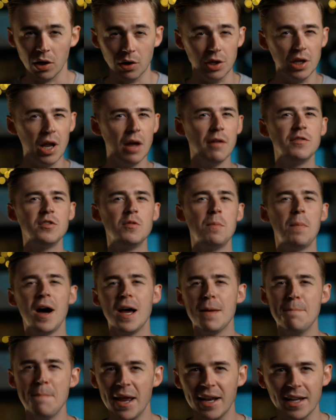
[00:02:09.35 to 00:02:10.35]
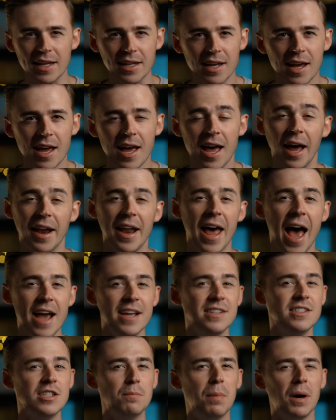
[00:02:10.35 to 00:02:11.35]
loved by many and
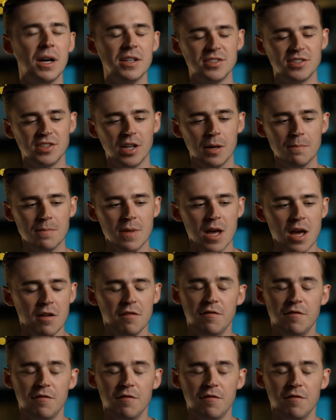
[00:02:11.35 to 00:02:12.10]
hated by some,